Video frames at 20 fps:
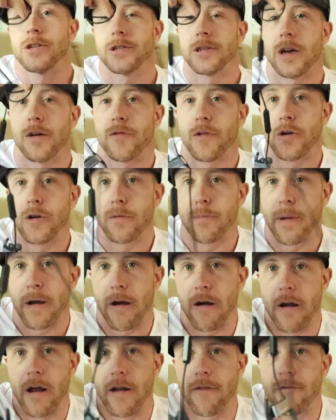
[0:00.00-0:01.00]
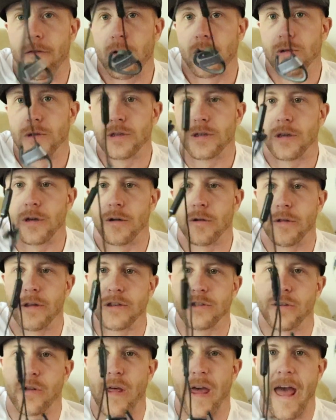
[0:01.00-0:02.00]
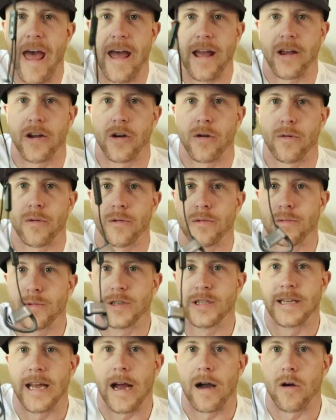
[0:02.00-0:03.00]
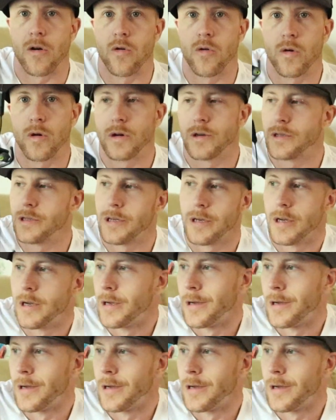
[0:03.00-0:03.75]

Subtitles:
yourself a good pair of headphones too. These are the Anchor sound cores.